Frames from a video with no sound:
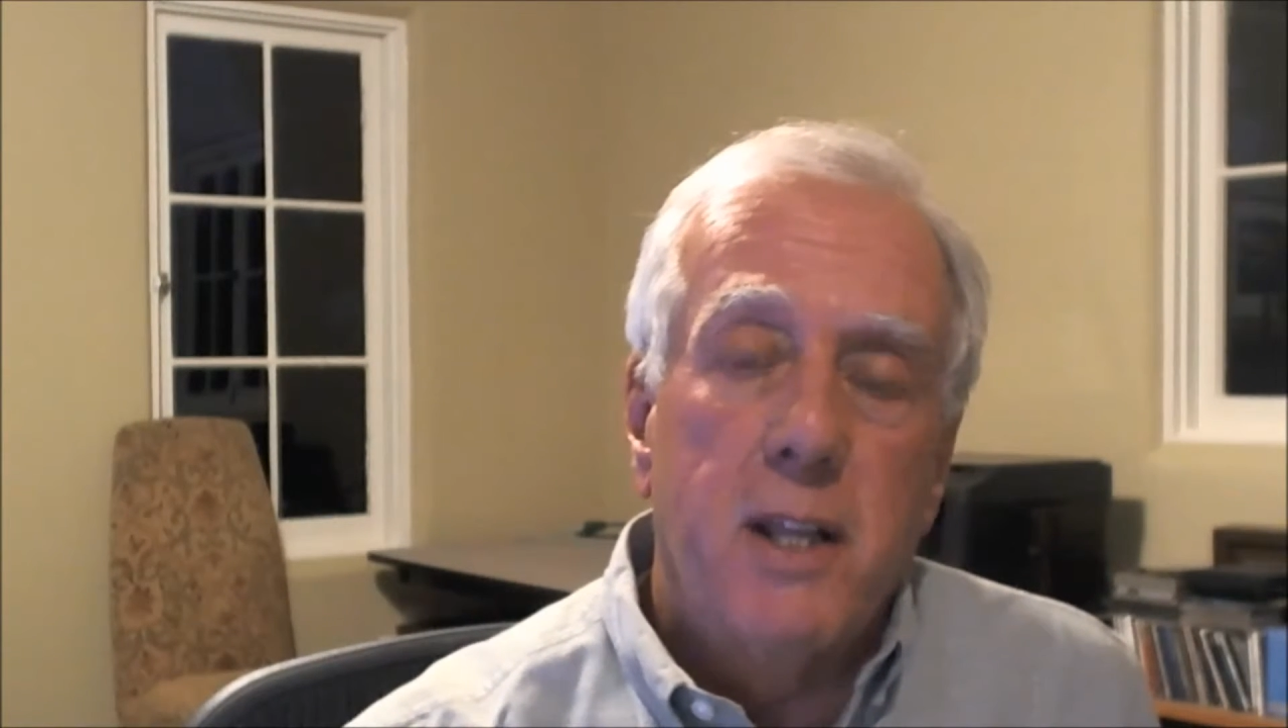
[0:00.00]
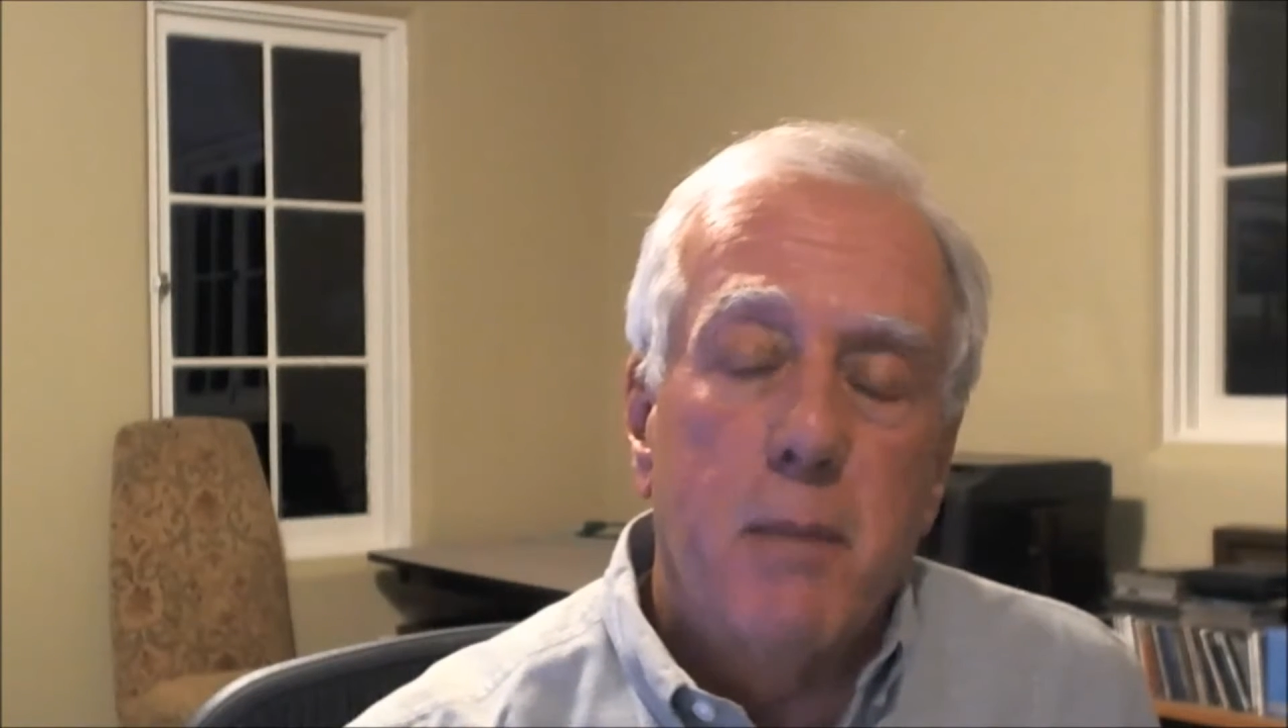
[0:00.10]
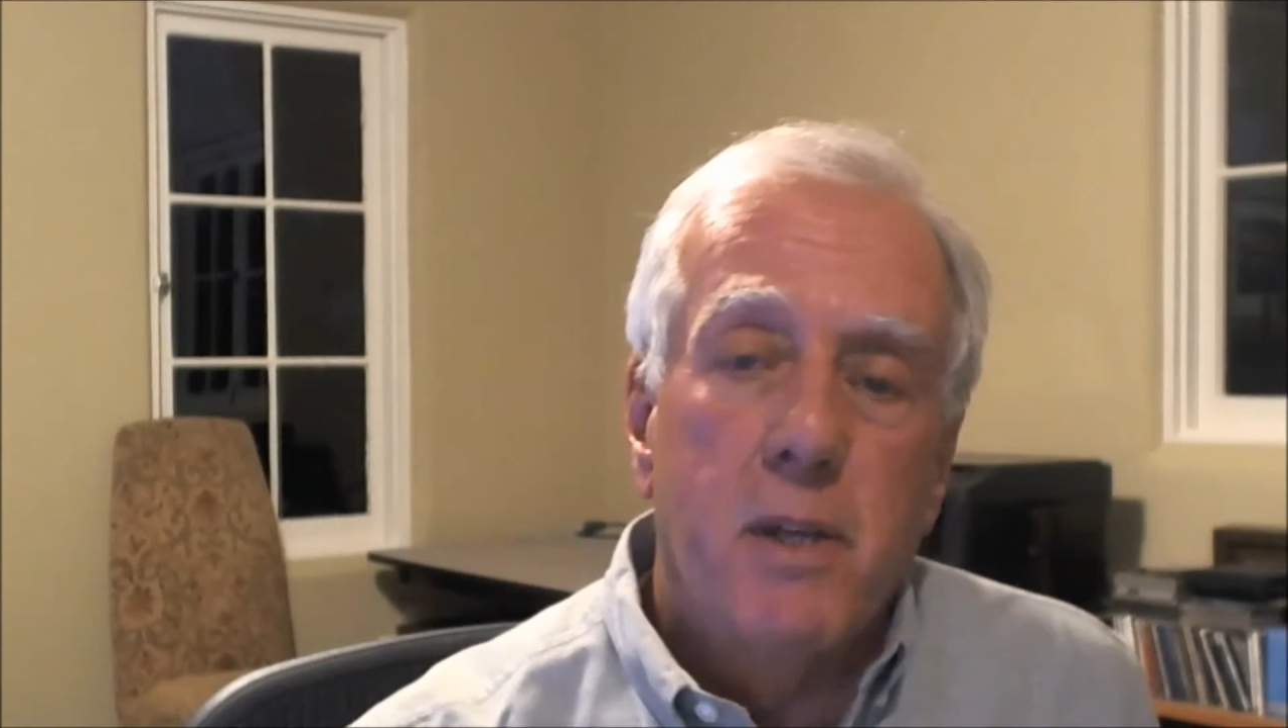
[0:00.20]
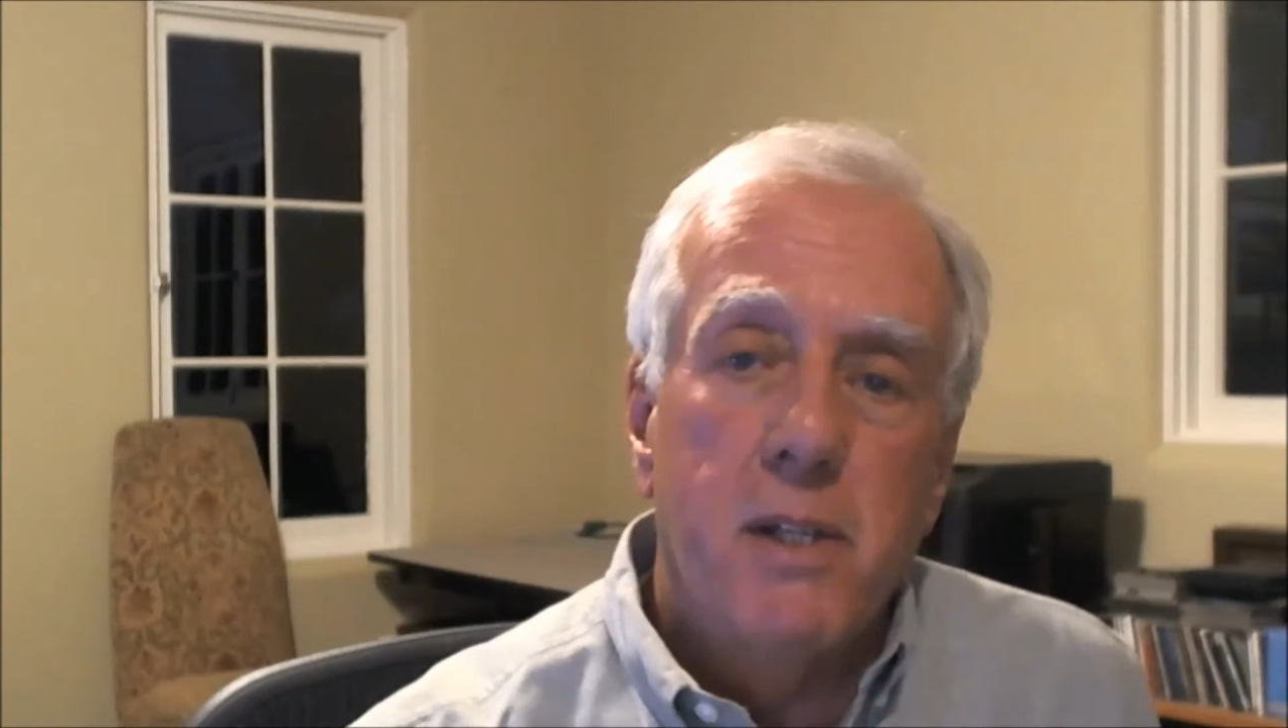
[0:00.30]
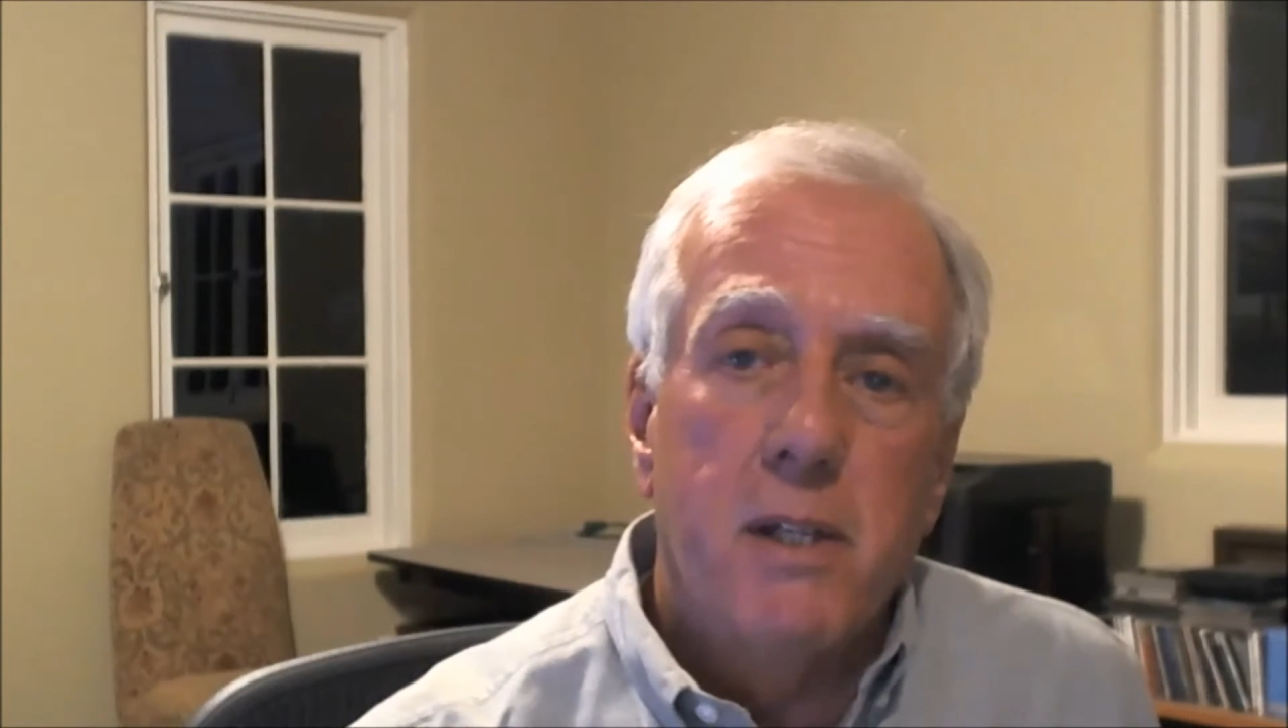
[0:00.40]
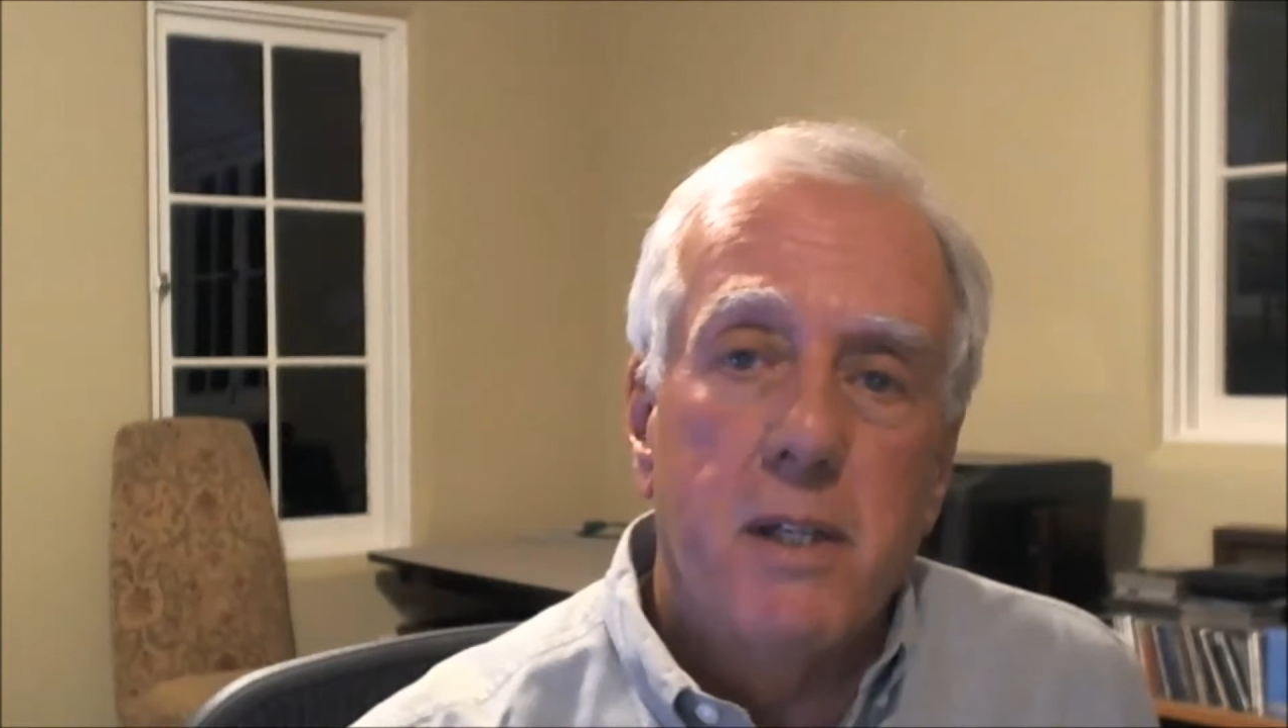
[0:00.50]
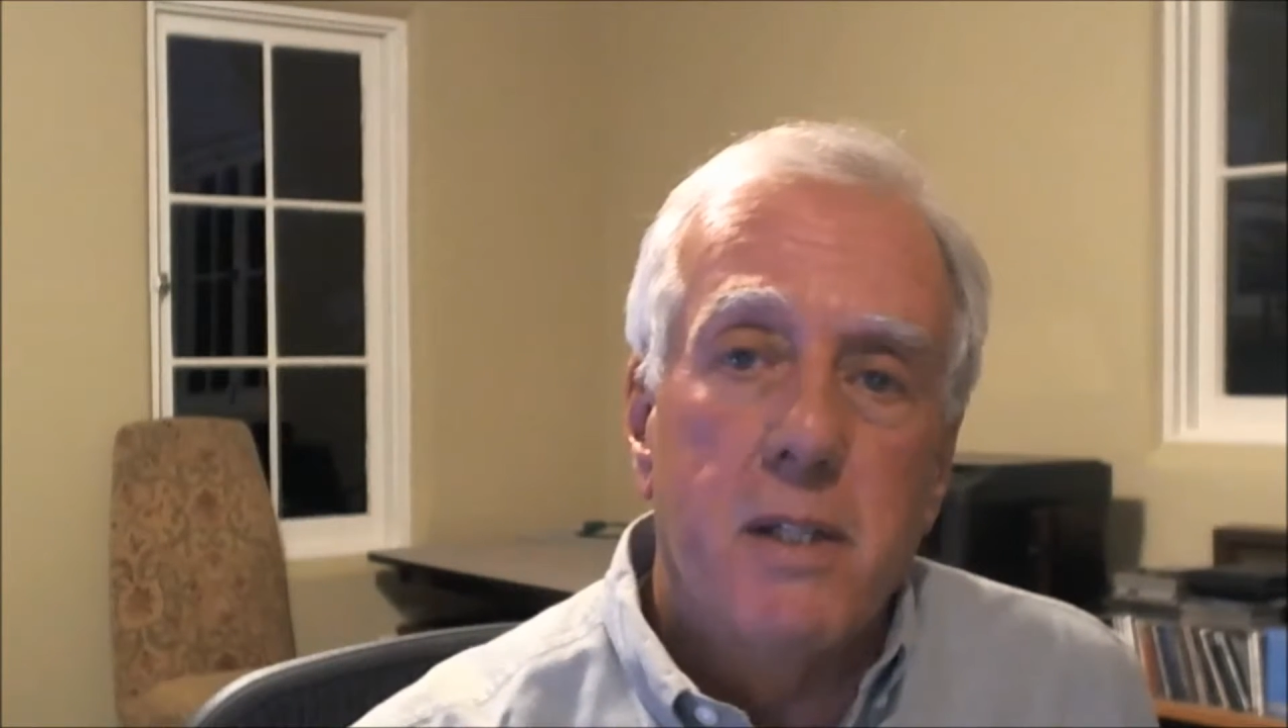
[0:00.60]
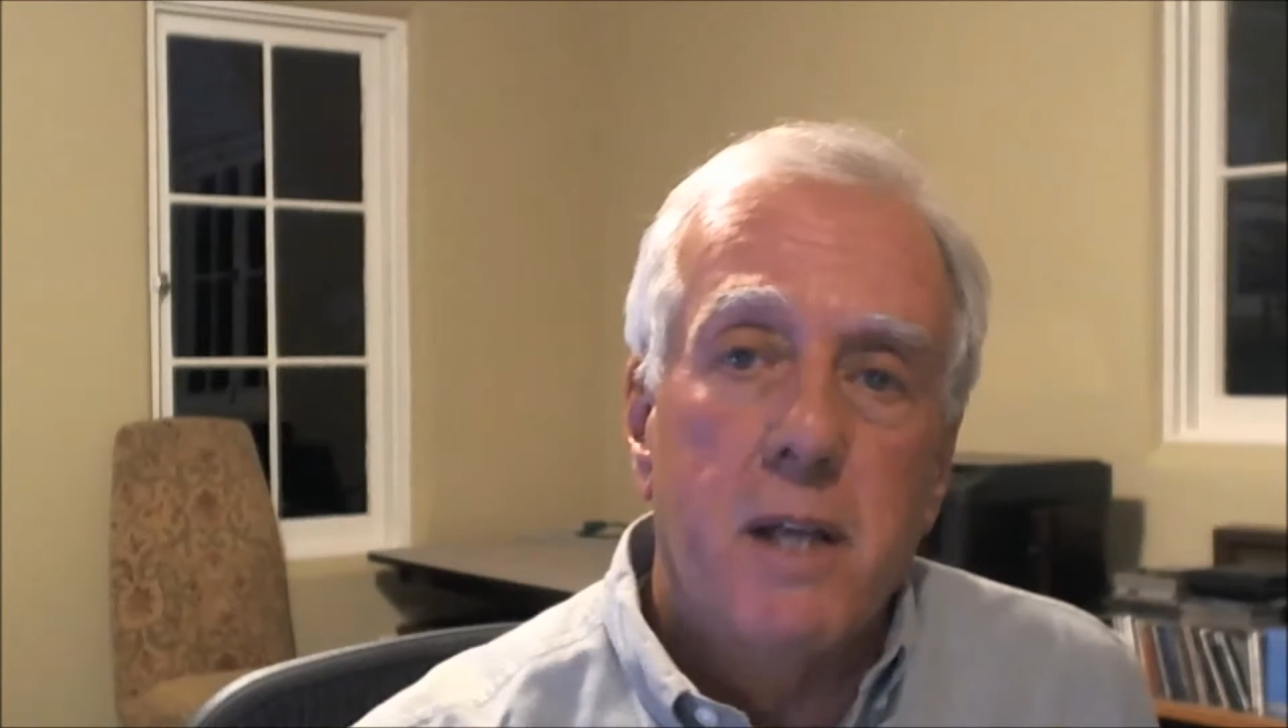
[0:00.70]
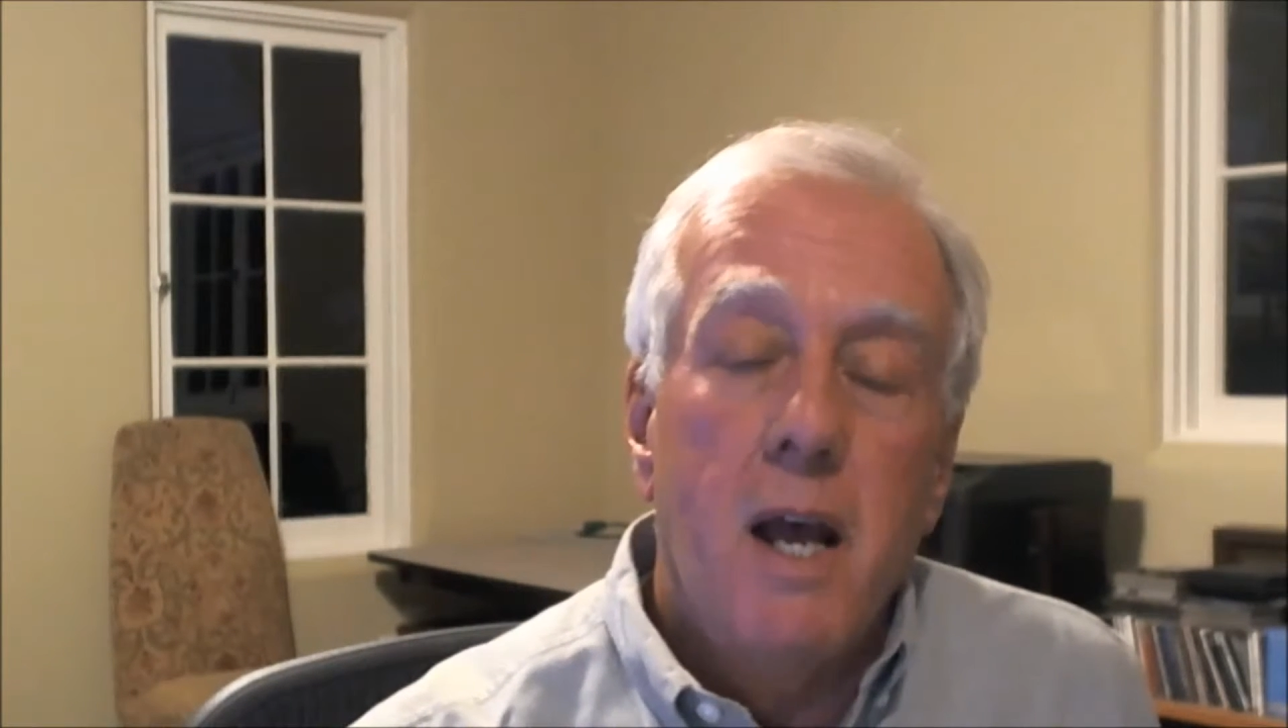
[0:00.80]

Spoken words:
business,